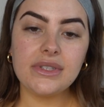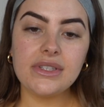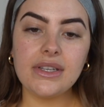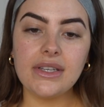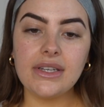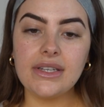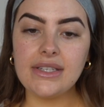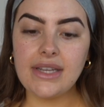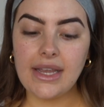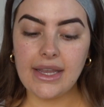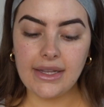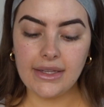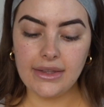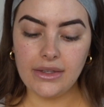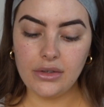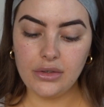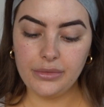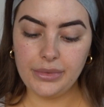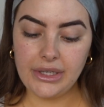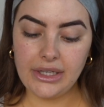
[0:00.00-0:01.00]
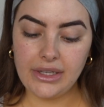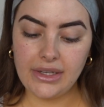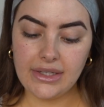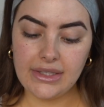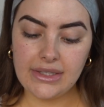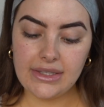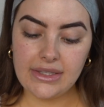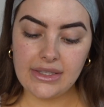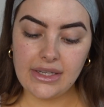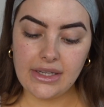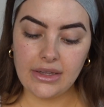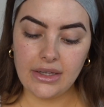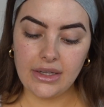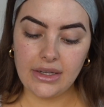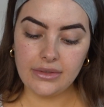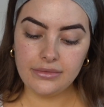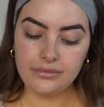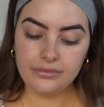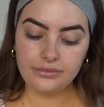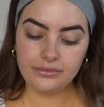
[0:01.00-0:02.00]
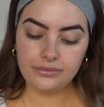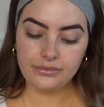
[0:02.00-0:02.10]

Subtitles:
I'm just going to take a little bit of concealer.